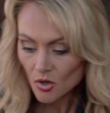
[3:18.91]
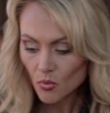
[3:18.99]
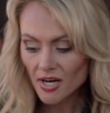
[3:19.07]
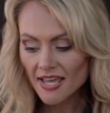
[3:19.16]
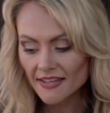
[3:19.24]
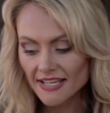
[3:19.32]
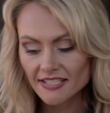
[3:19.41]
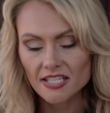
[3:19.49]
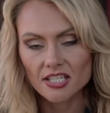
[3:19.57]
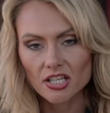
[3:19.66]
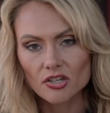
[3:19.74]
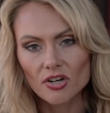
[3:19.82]
What I like to
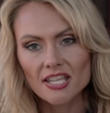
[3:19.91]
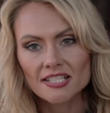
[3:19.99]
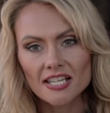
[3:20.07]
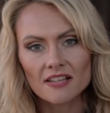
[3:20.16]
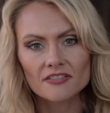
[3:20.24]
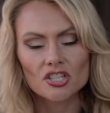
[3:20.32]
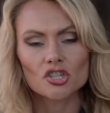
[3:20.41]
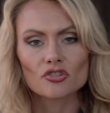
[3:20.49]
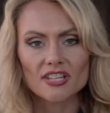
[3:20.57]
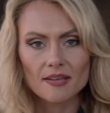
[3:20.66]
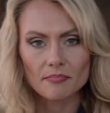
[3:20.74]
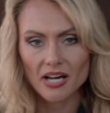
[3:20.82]
do, instead of just
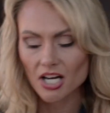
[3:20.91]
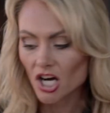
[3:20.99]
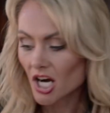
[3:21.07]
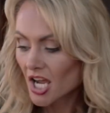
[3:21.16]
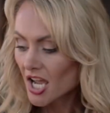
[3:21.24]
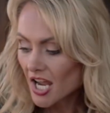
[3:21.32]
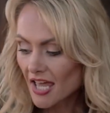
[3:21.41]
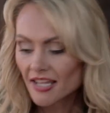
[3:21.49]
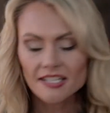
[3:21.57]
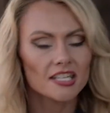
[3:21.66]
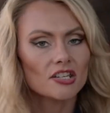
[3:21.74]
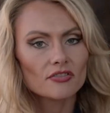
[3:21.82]
using butter, I
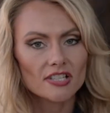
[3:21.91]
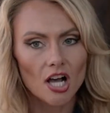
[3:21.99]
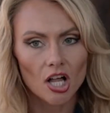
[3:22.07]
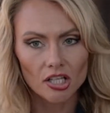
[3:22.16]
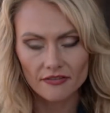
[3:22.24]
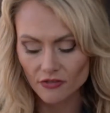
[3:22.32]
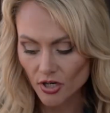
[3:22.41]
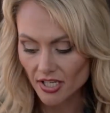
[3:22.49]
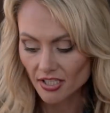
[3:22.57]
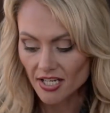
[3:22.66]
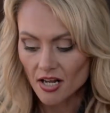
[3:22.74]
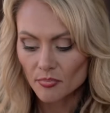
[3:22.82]
like to use olive
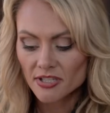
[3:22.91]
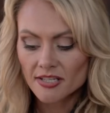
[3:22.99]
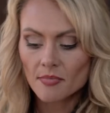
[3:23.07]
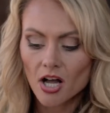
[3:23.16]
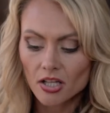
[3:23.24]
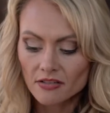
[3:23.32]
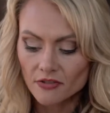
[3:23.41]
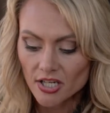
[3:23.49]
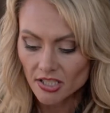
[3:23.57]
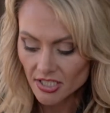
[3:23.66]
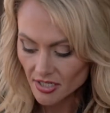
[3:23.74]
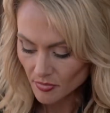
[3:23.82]
oil, and I'll put some olive
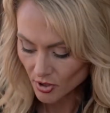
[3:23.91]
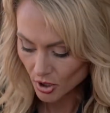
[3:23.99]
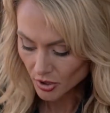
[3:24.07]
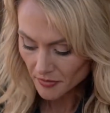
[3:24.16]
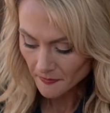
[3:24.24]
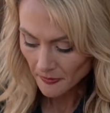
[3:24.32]
oil in a bowl.